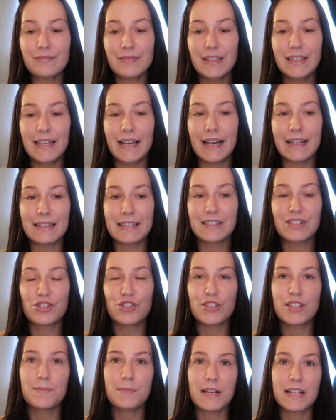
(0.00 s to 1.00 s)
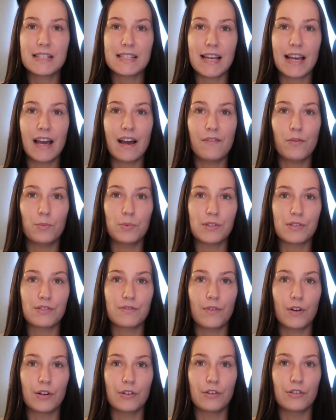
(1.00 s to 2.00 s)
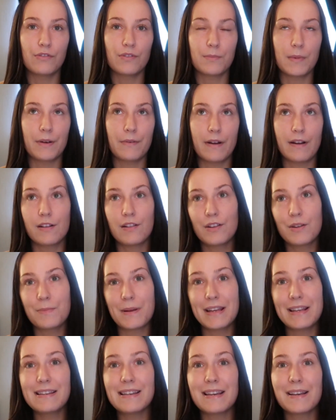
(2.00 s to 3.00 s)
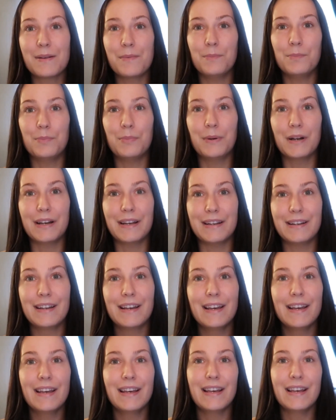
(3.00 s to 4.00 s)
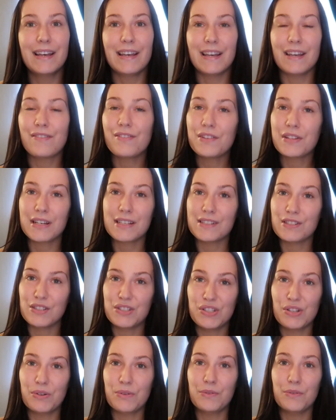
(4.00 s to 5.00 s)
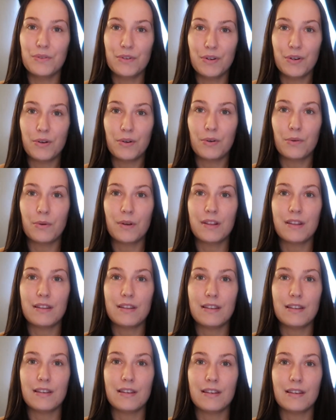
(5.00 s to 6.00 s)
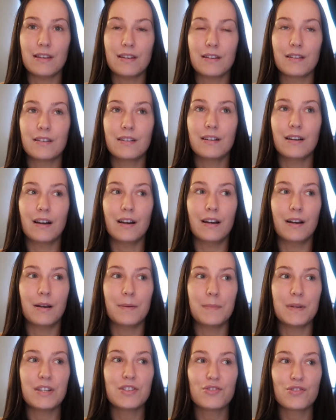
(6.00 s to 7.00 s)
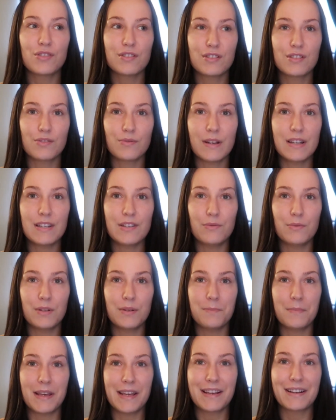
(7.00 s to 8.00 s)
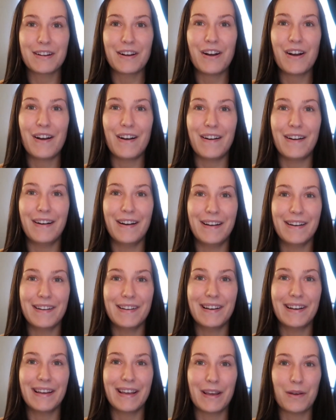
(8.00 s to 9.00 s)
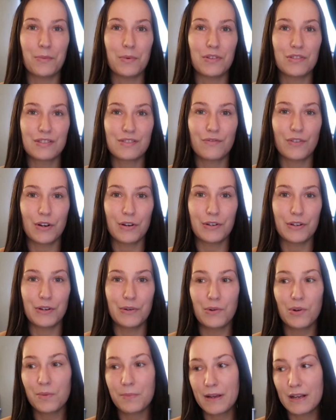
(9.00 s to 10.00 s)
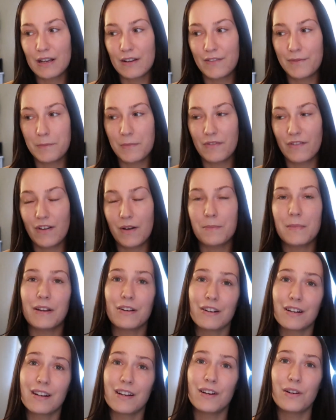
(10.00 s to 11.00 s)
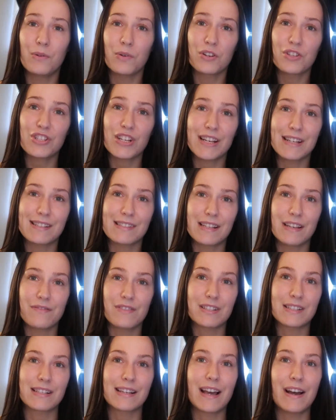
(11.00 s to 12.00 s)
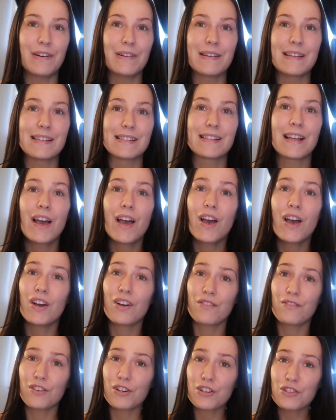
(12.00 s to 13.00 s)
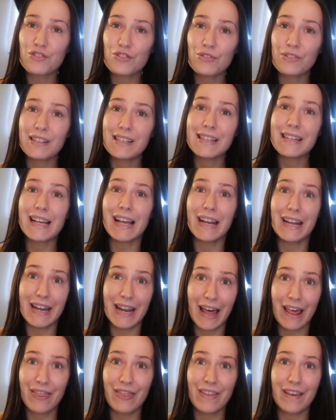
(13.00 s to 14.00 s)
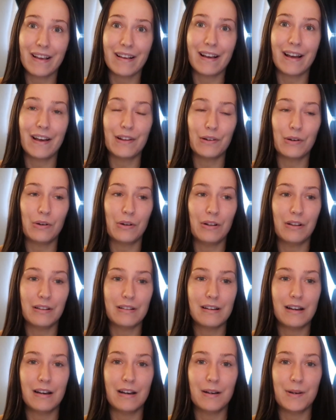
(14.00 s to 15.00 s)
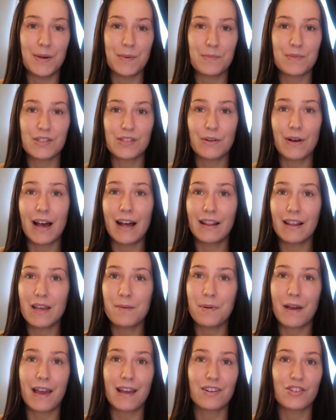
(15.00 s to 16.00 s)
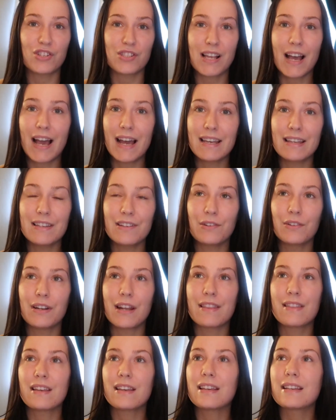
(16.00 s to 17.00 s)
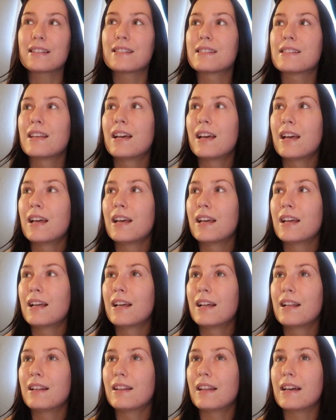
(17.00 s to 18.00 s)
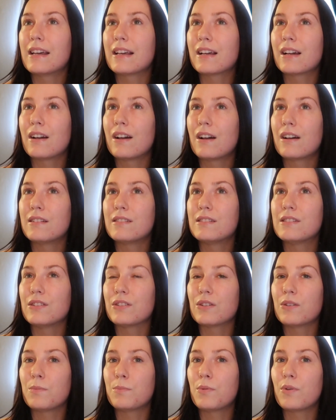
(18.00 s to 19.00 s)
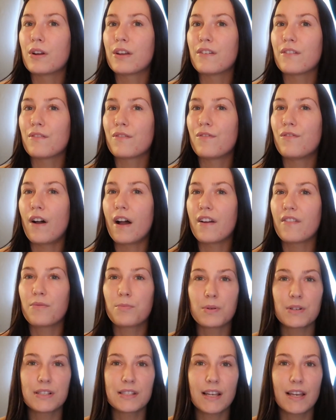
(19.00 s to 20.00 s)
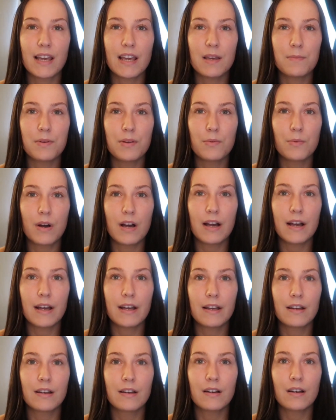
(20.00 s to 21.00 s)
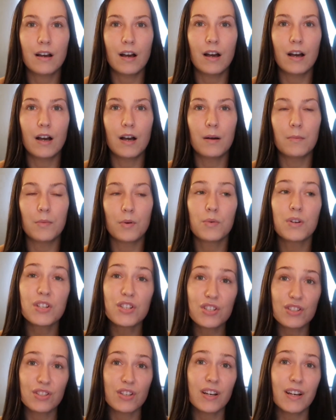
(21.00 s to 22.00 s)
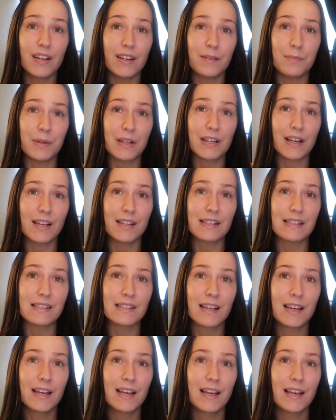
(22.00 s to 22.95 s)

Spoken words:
Yeah, this is just because I have Wells Fargo for my regular banking, but if you guys don't know, the interest rate you would make on a Wells Fargo or Bank of America or Chase savings account is virtually nothing at all. So Ally Bank, just high yield, I think it's like 0.5% APY, which is good because